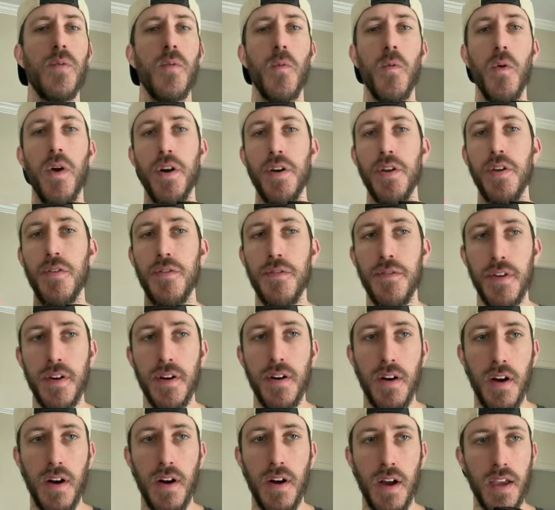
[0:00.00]
Where do you
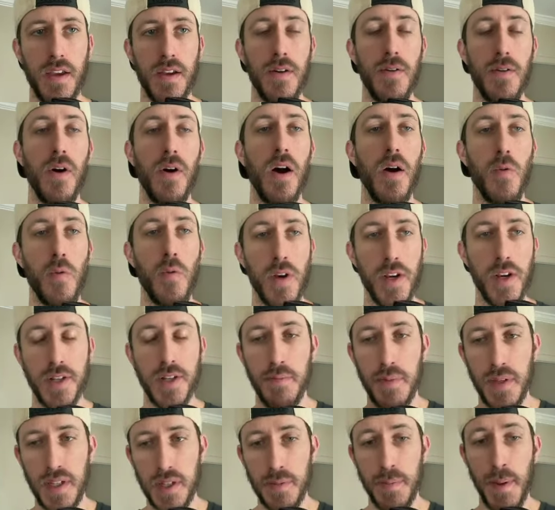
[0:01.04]
feel like we
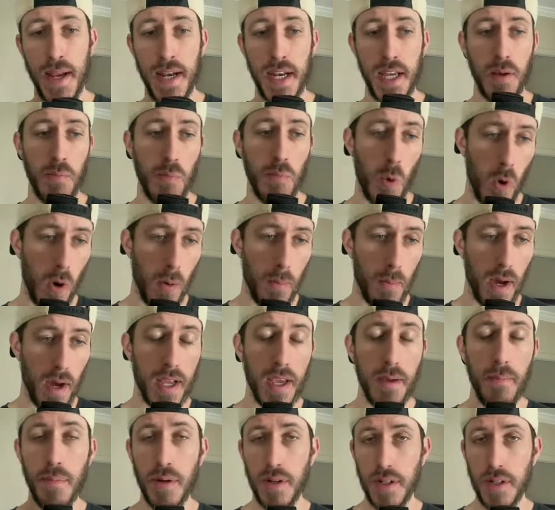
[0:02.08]
should be spending more money?